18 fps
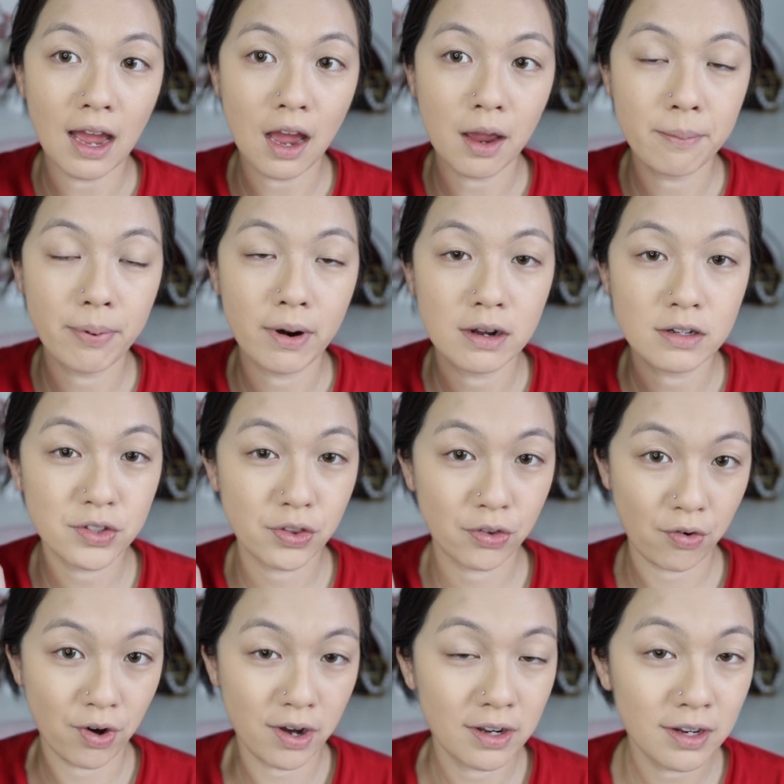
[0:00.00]
eyebrows
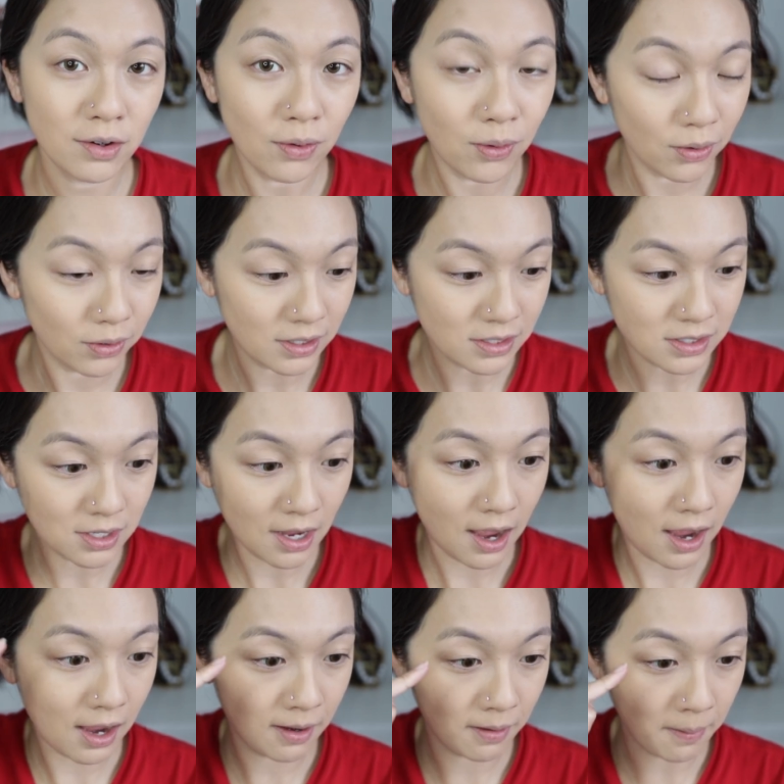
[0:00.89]
threaded all the
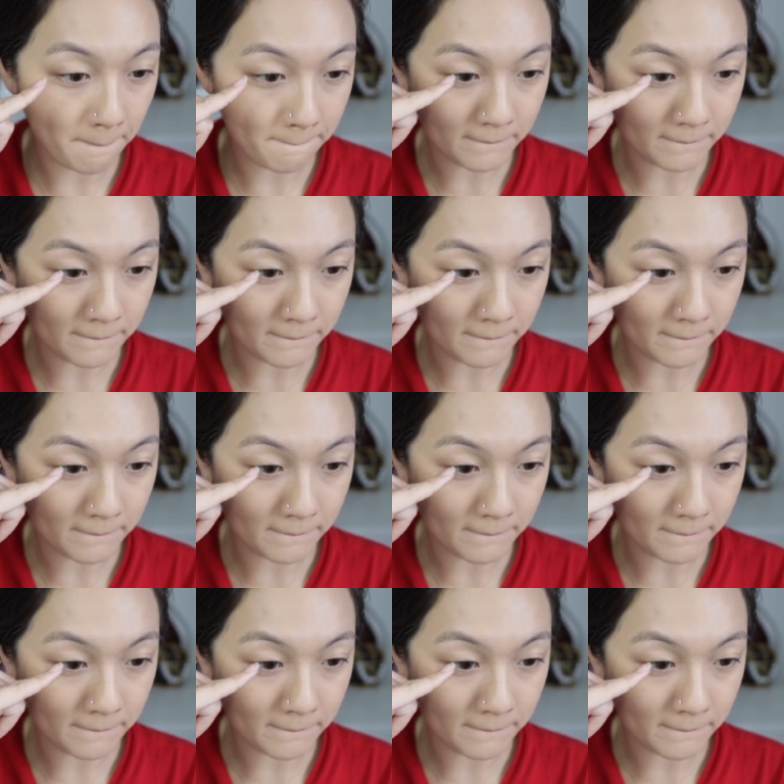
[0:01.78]
time